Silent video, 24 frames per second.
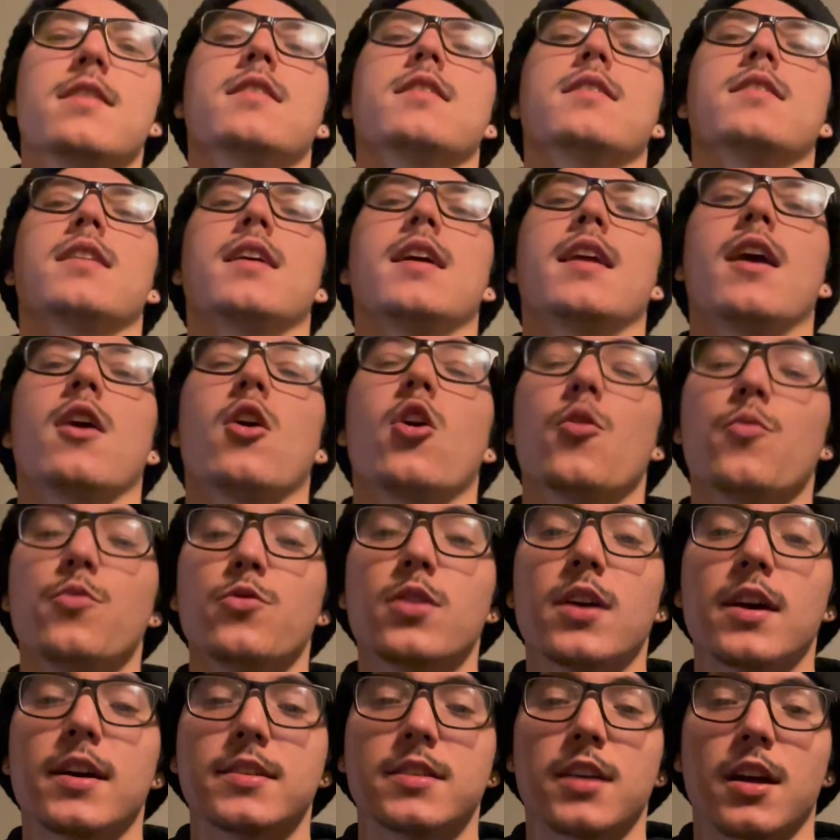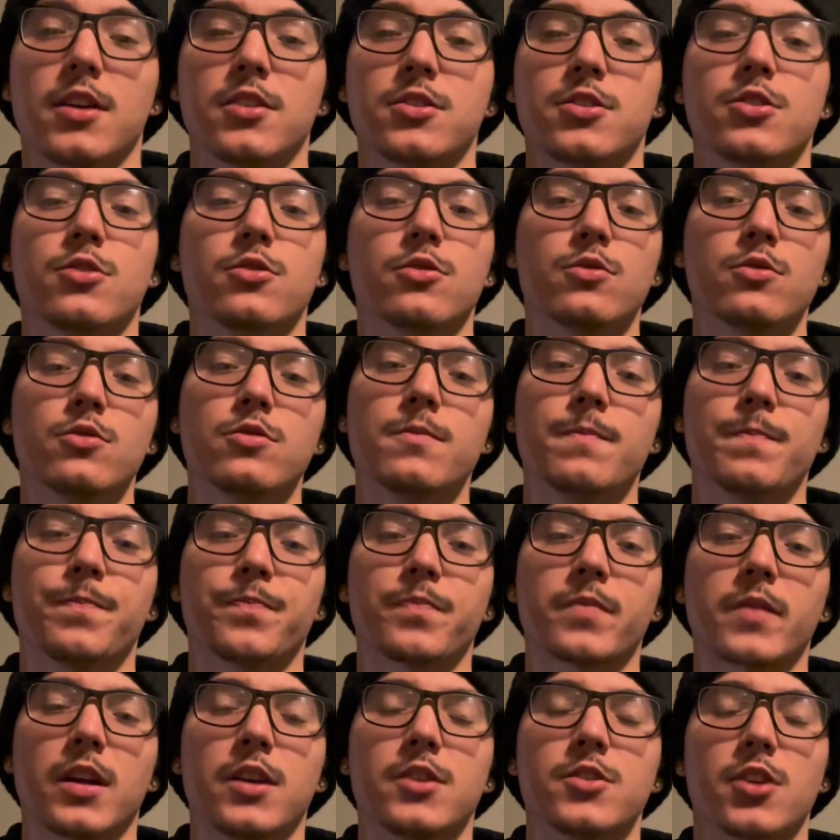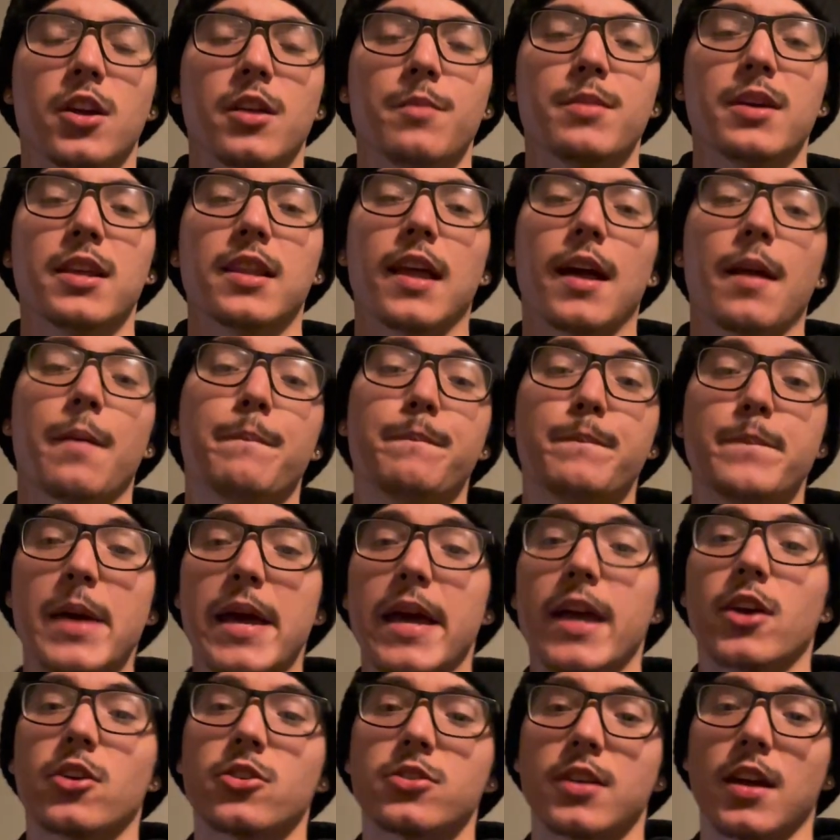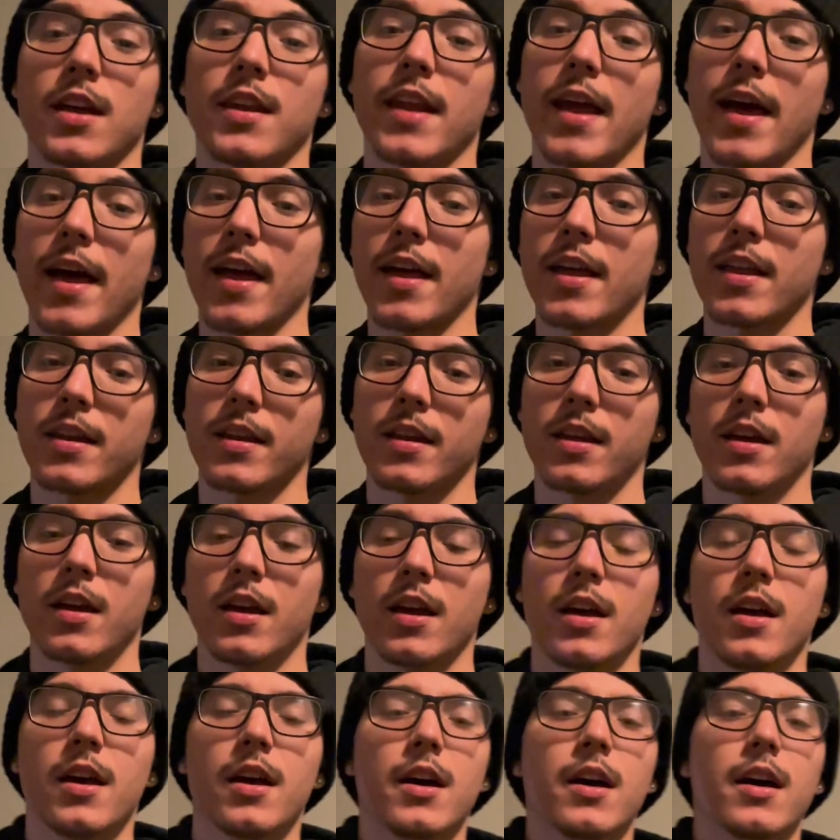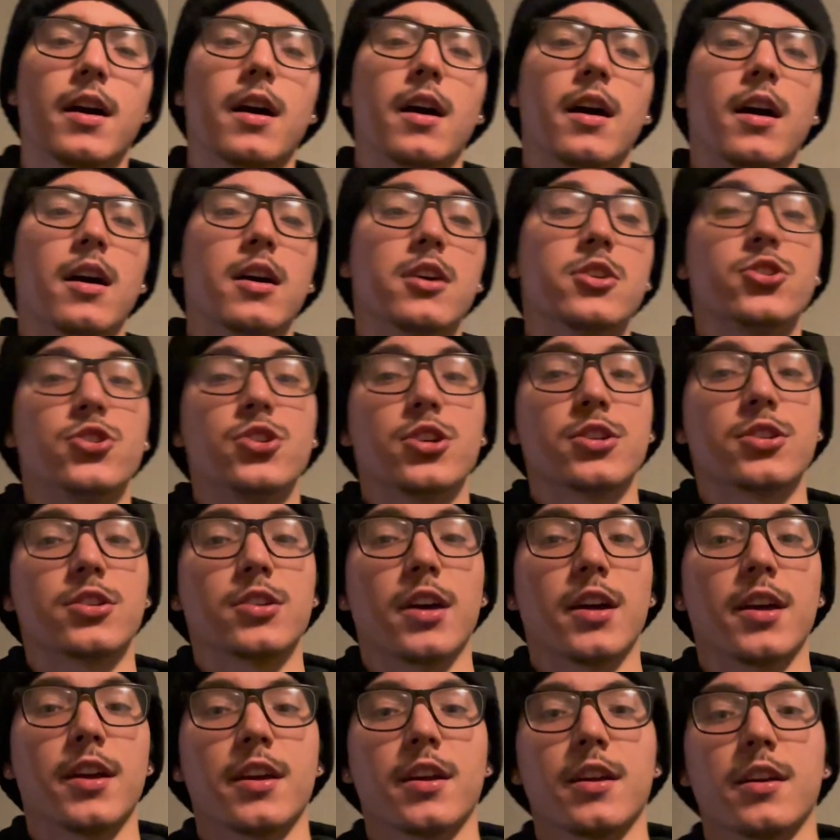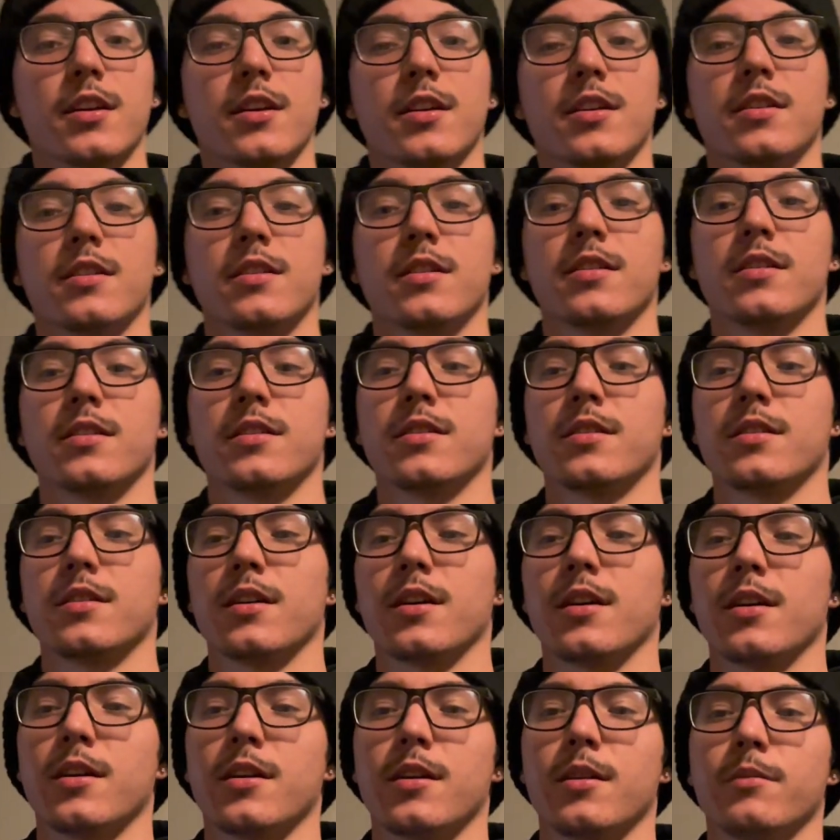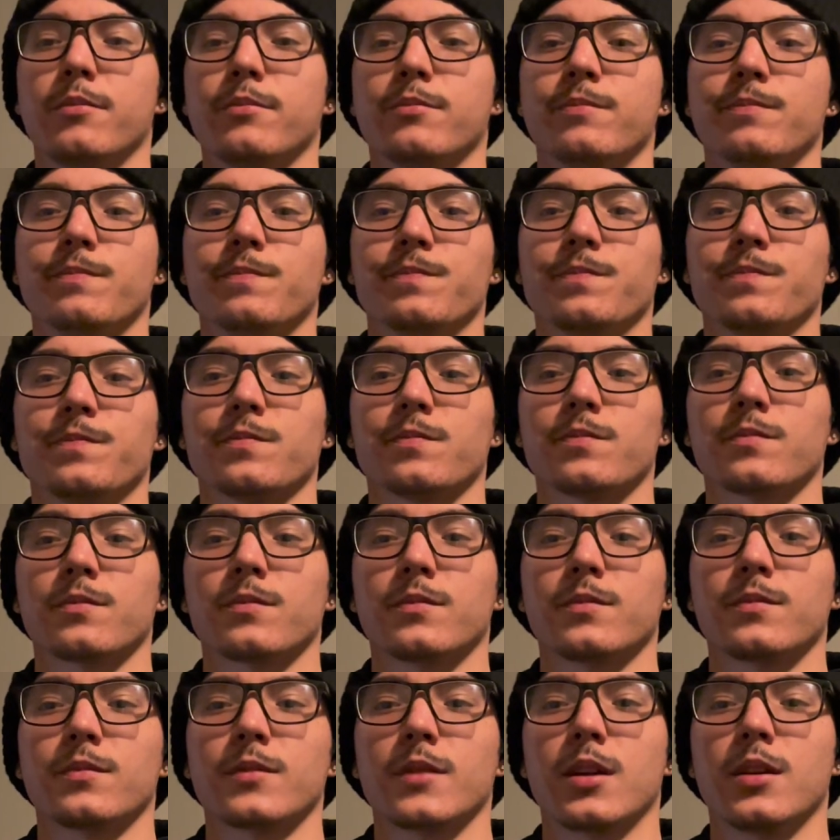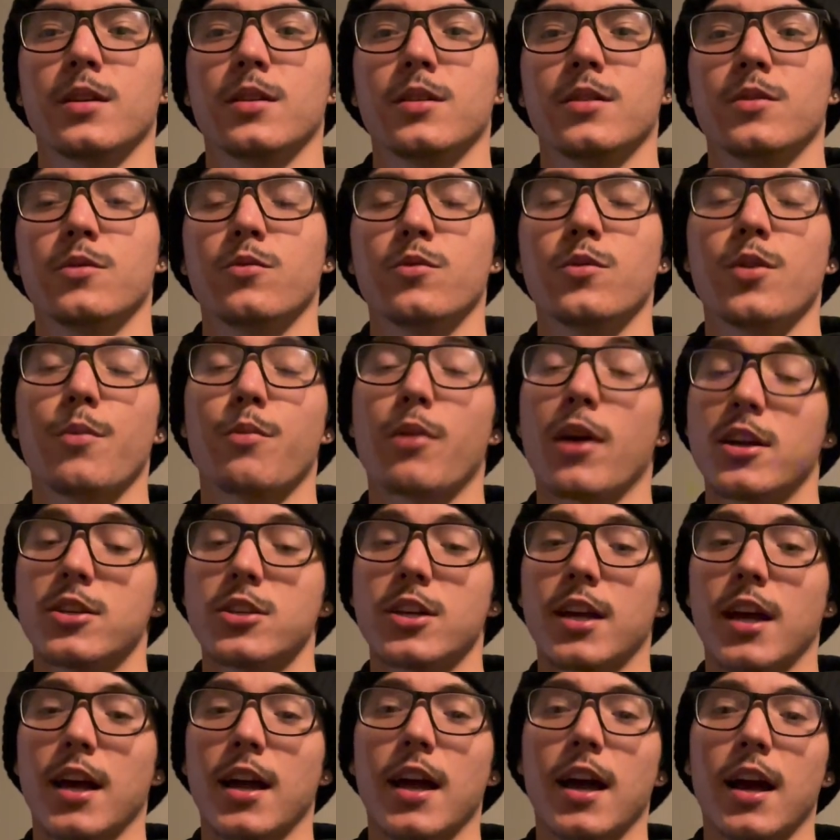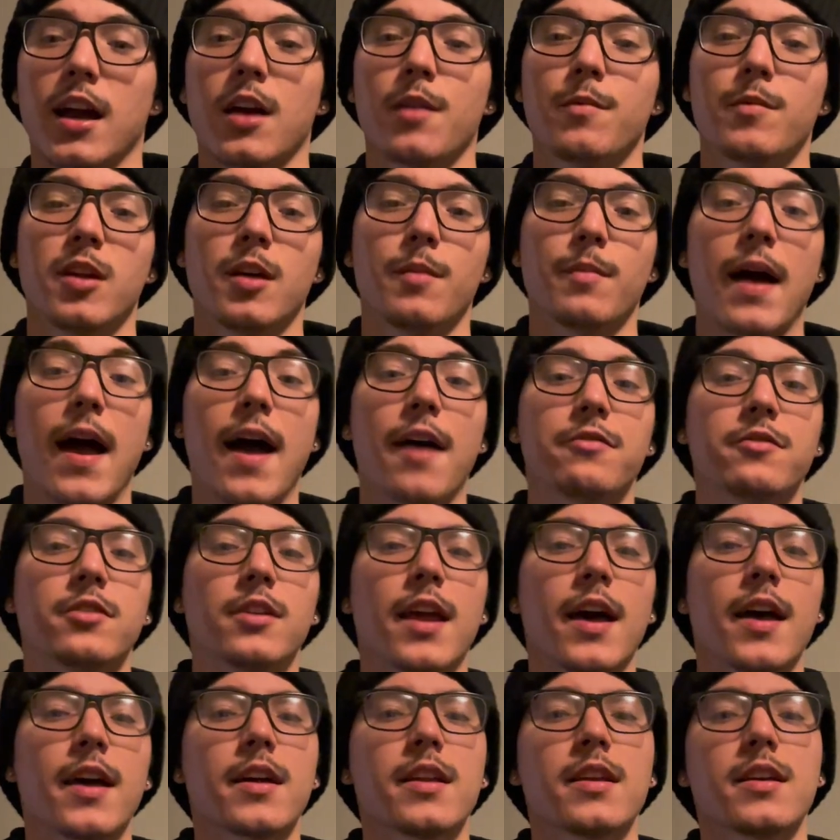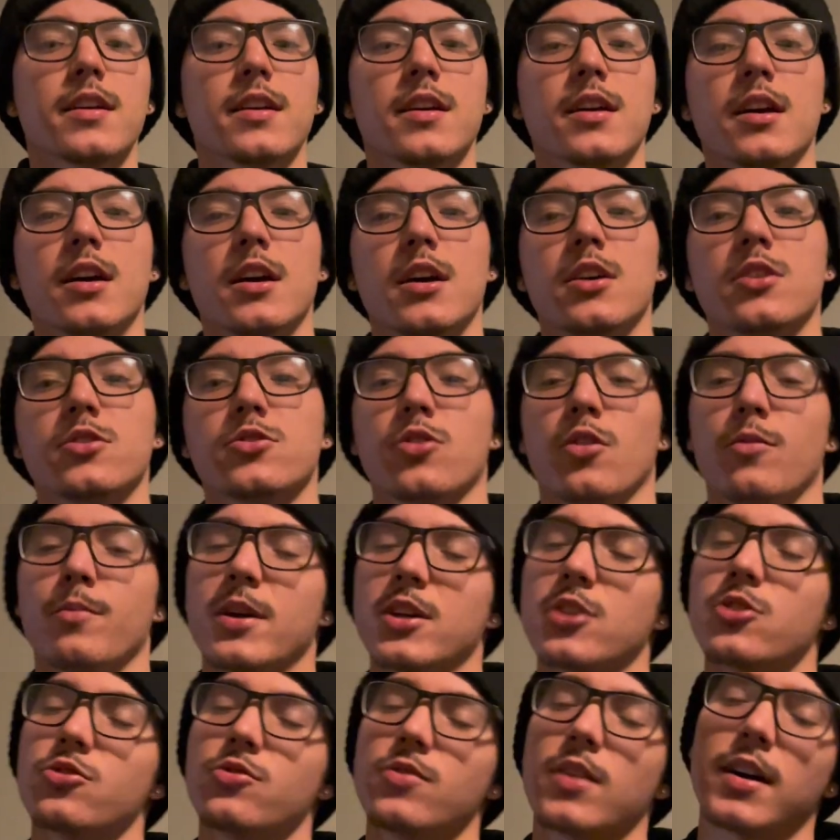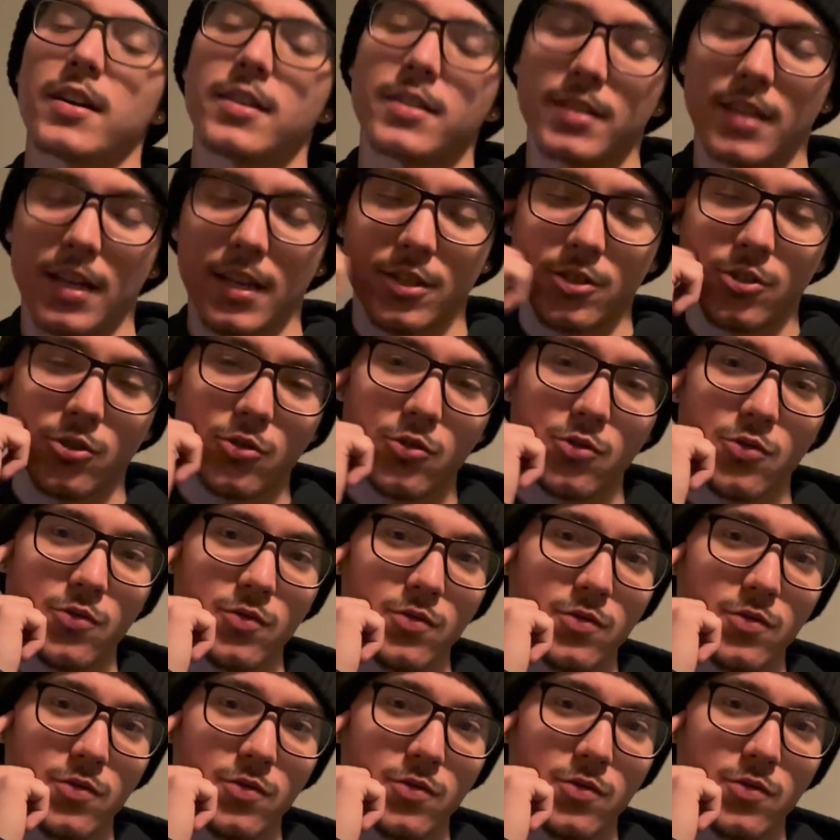And I hope you guys are too. There's going to be a lot of bangers on that. Just like the project I got coming up after that. So make sure you guys stay tuned.